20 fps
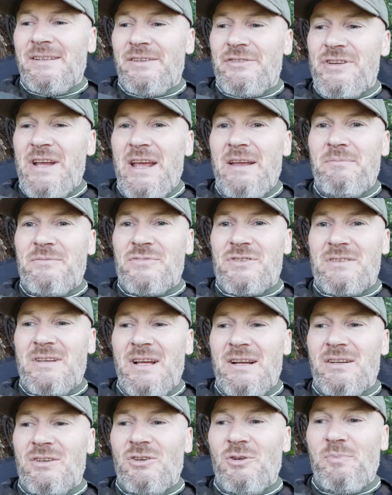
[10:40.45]
James has
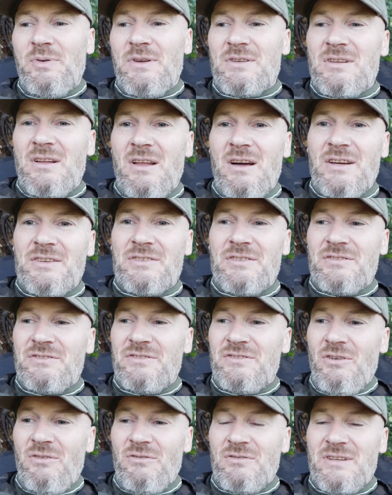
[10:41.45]
had a couple of slices,
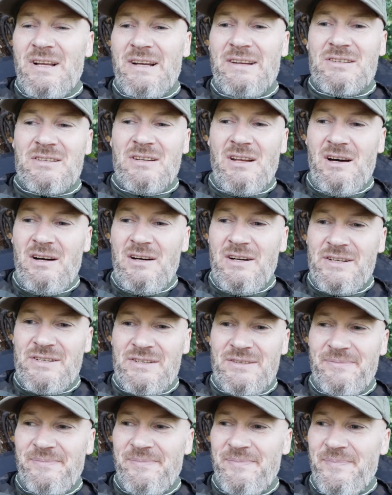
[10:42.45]
Dog's had a
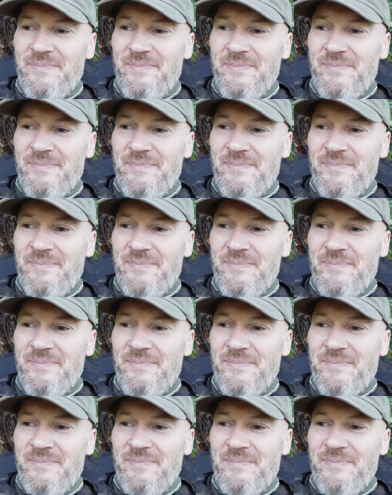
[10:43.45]
slice.